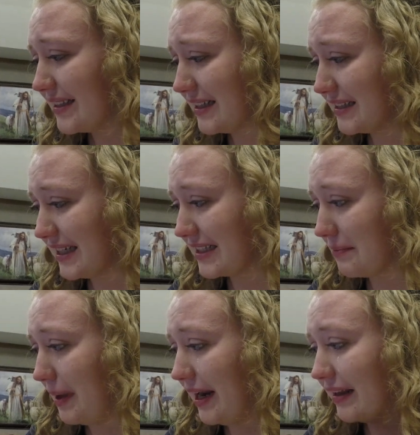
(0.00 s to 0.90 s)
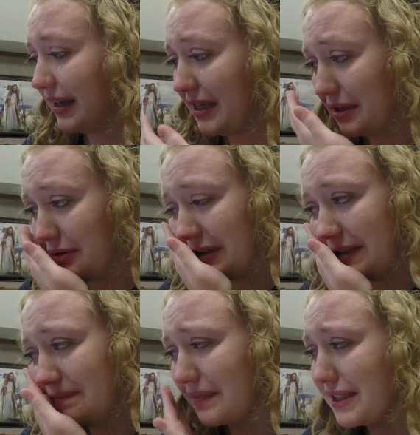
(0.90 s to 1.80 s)
It's anticipated that you
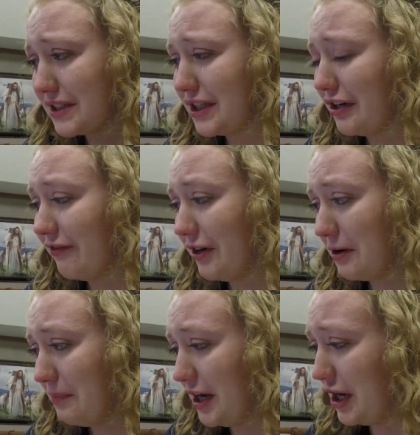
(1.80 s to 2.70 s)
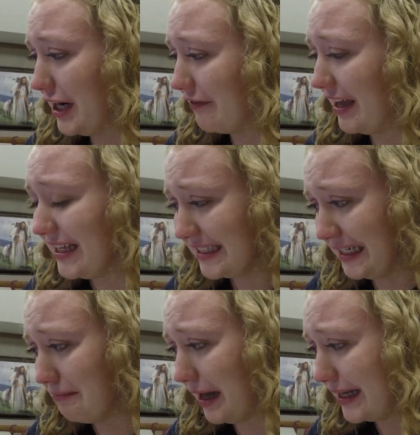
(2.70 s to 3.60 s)
will serve for a period of
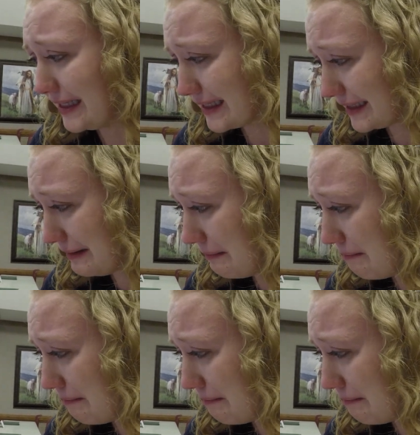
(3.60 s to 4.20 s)
18 months.